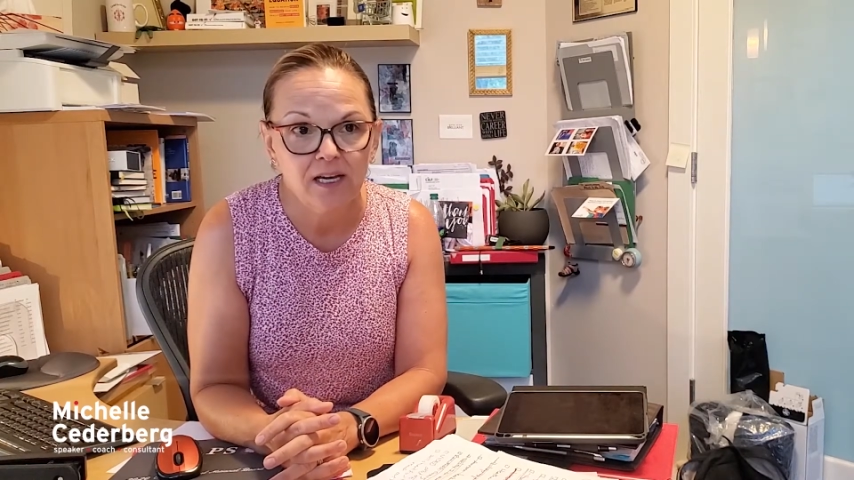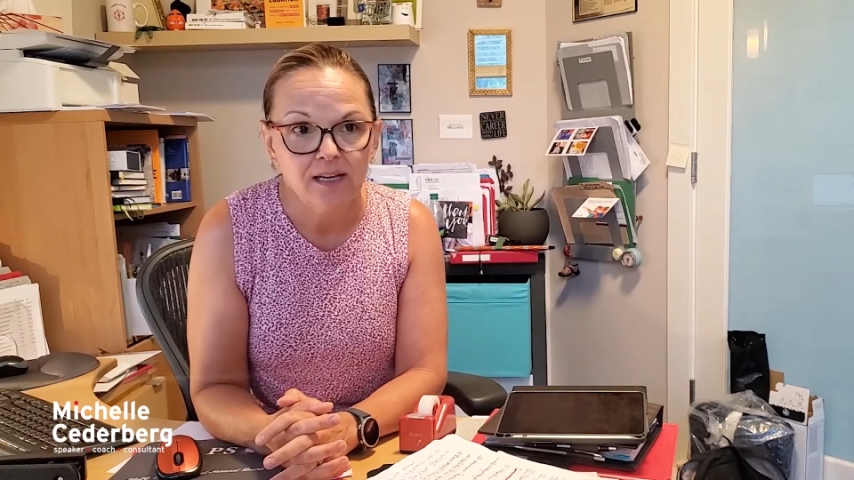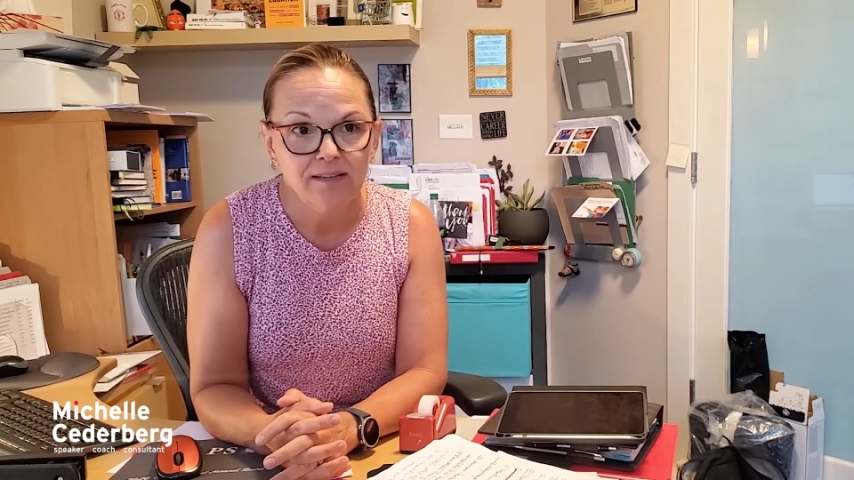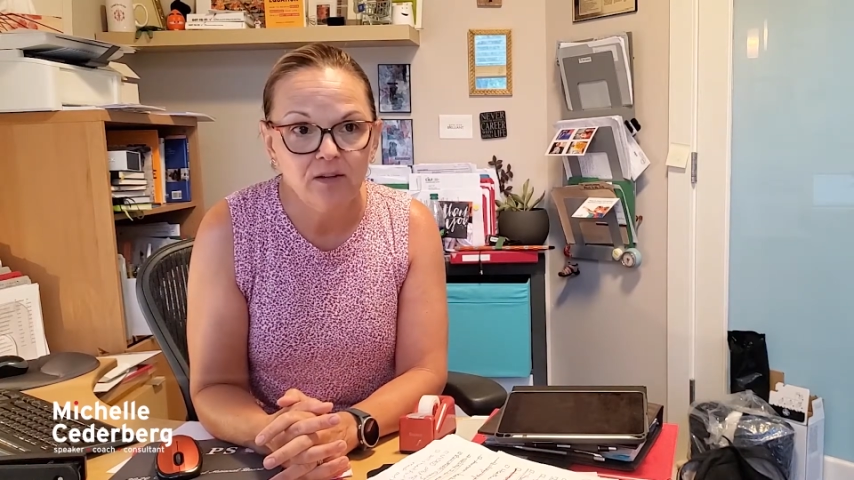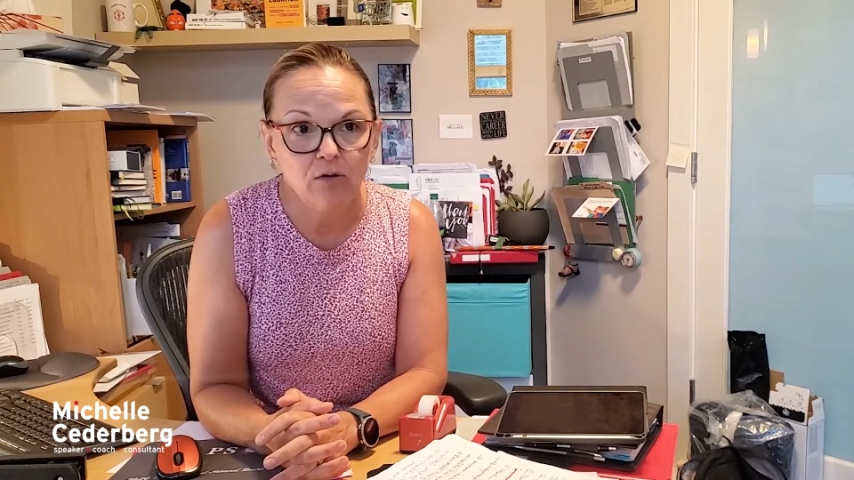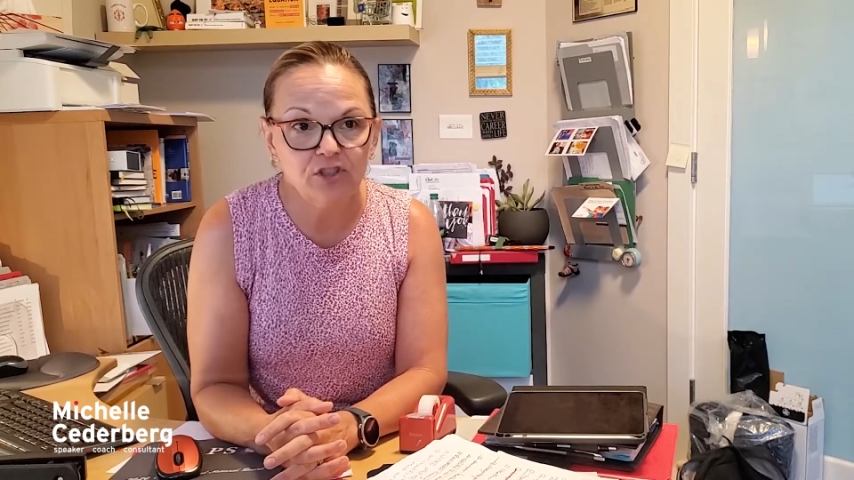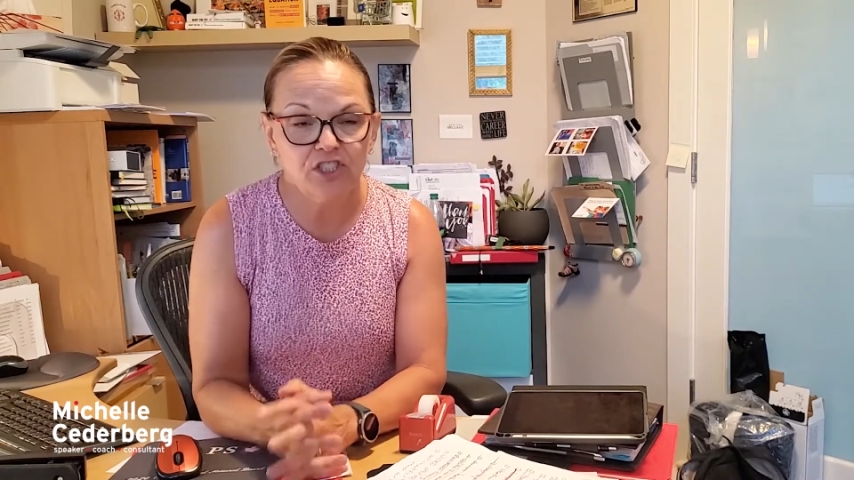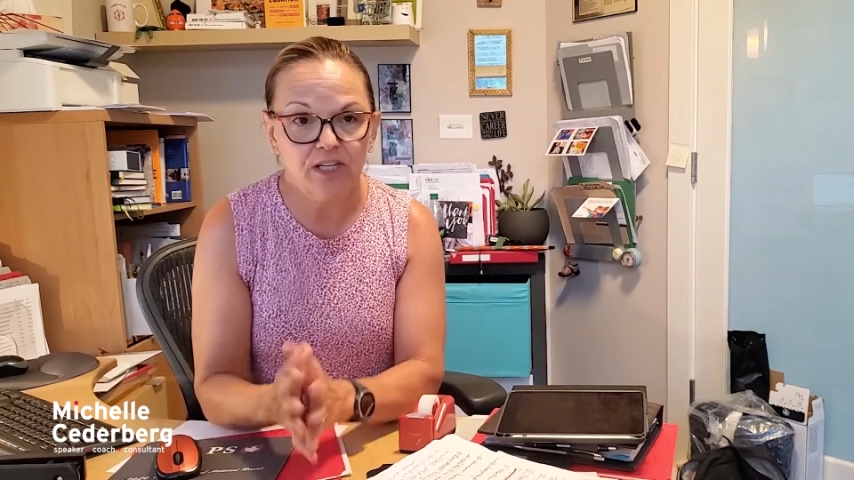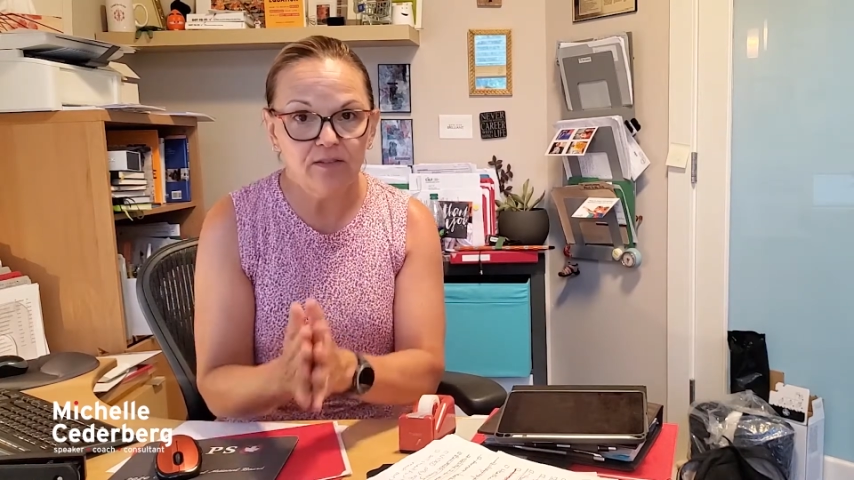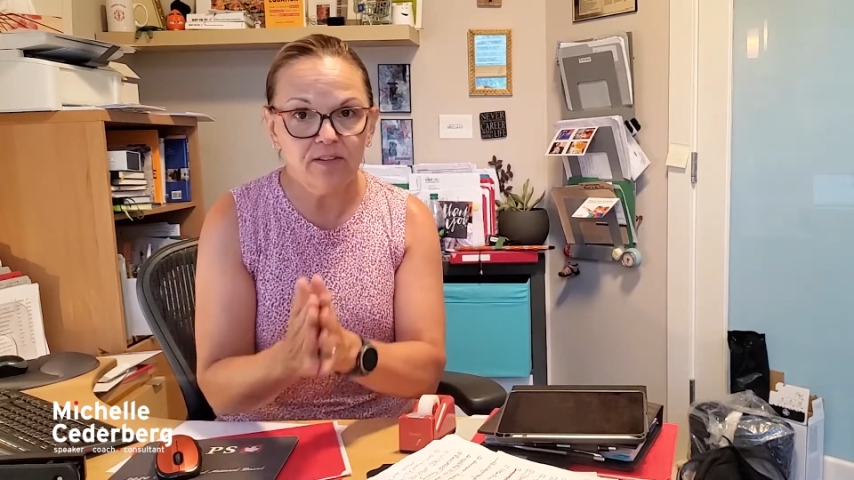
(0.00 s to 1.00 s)
So
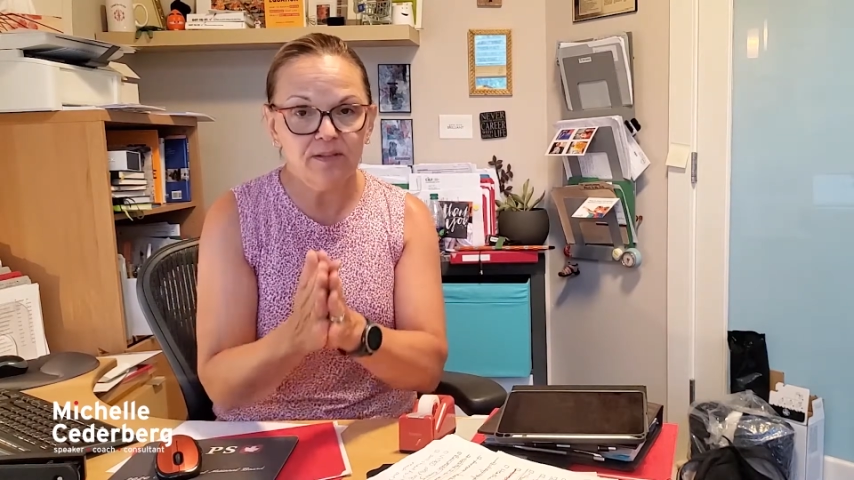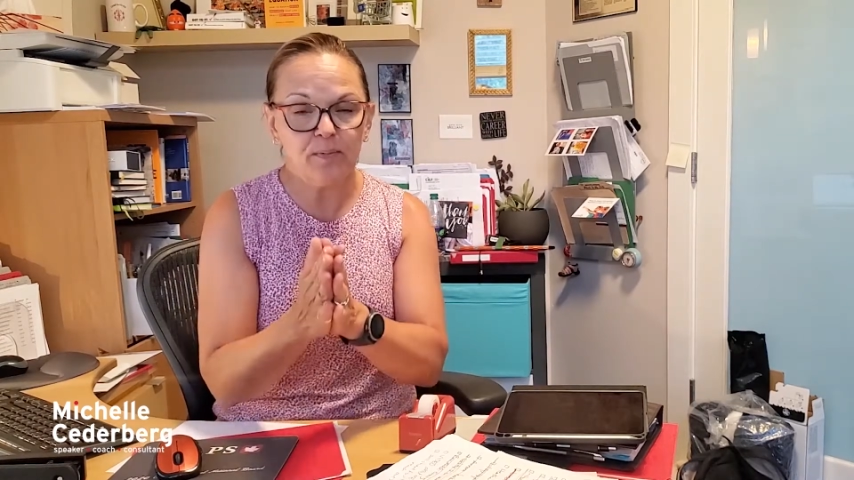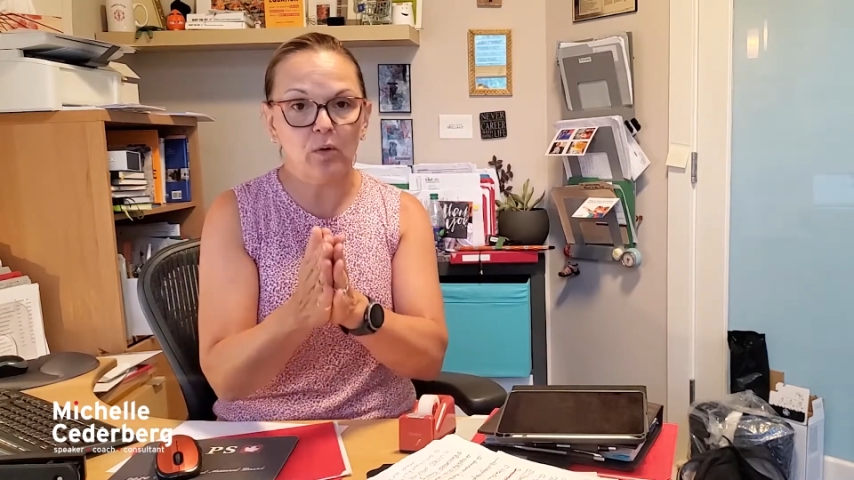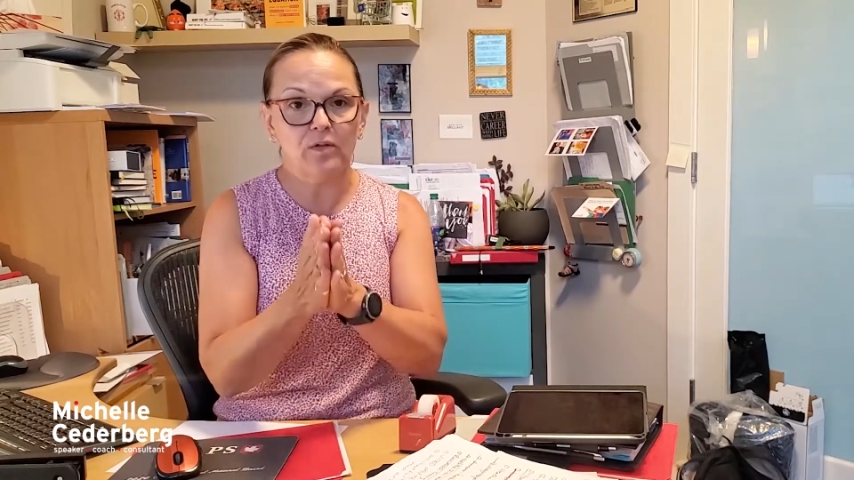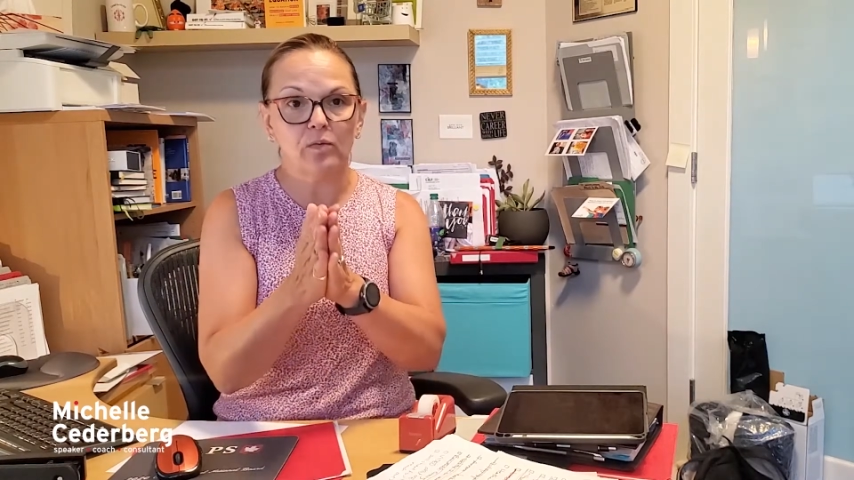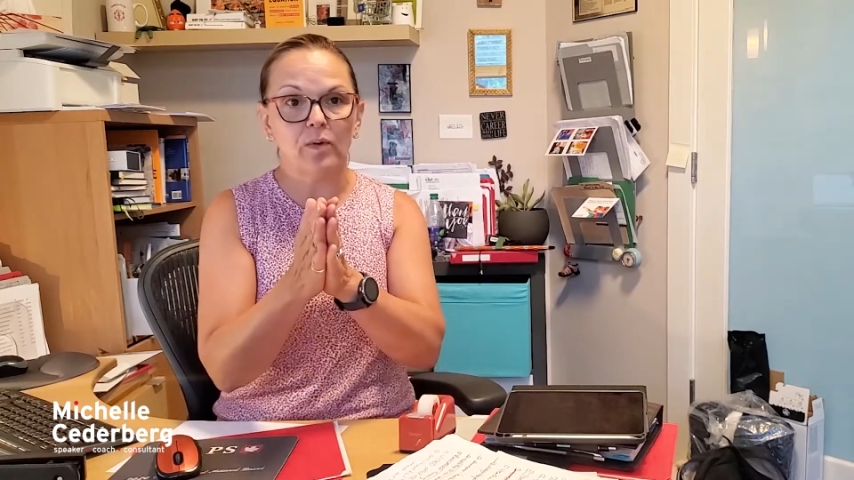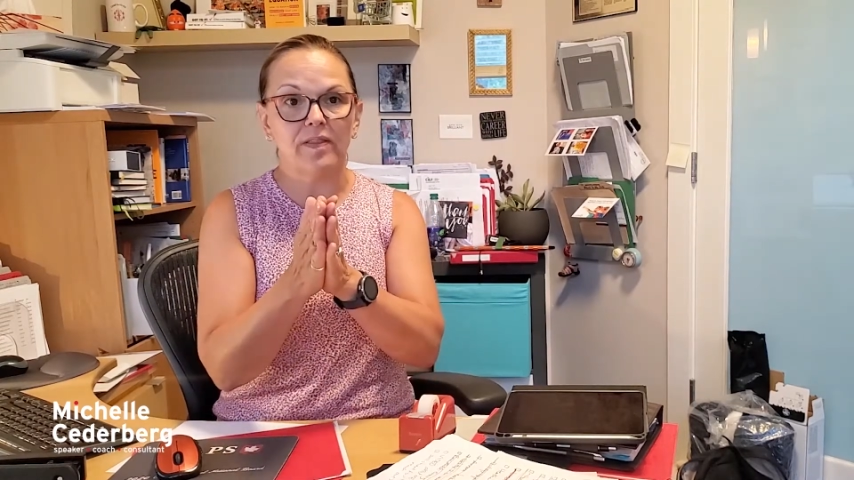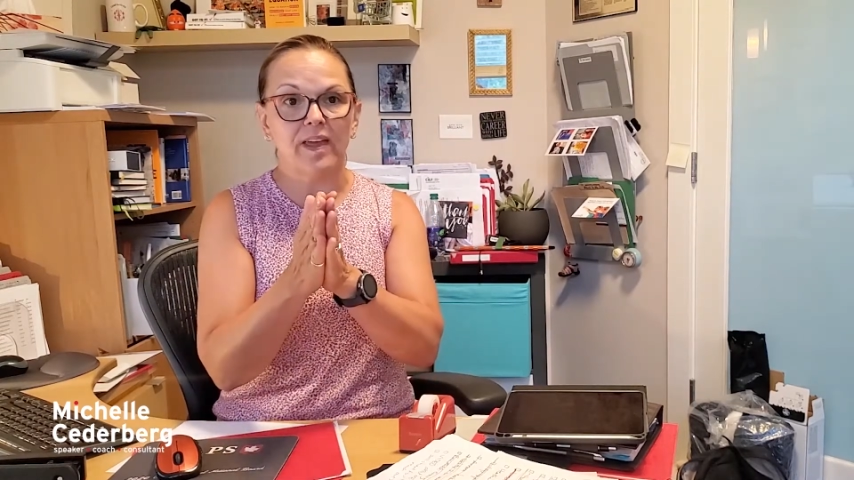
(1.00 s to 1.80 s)
share this post with